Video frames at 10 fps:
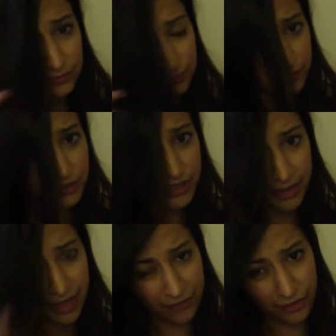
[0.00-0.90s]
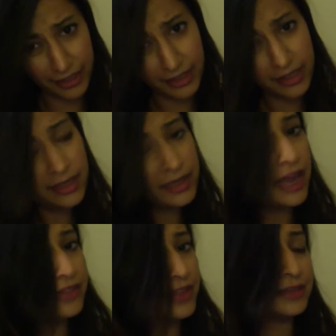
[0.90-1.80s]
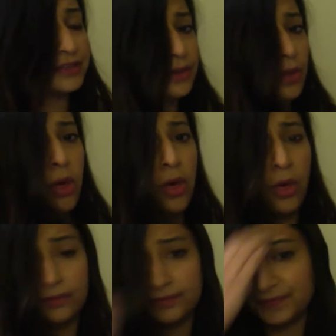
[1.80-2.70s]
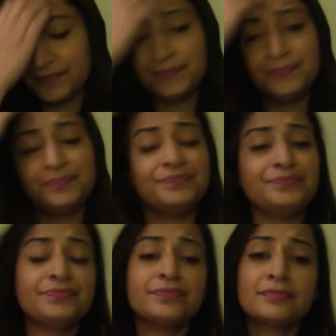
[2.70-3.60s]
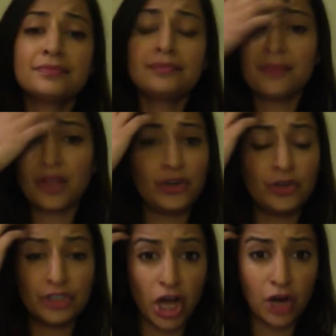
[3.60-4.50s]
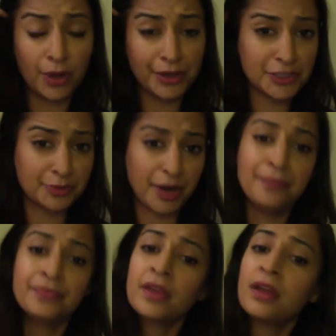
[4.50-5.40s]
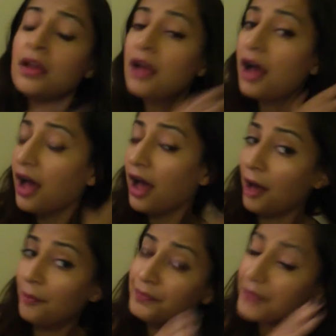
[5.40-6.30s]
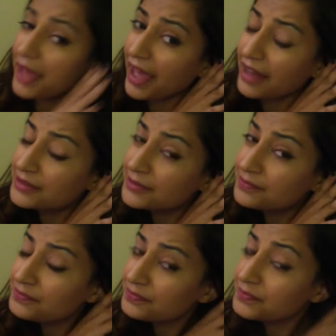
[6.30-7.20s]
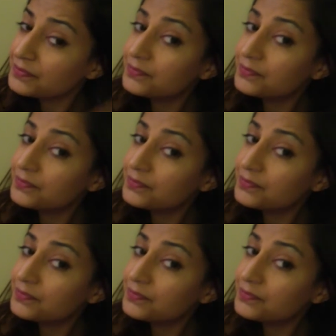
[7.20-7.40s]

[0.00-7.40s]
semi-heavily, and then don't talk while you spray, and just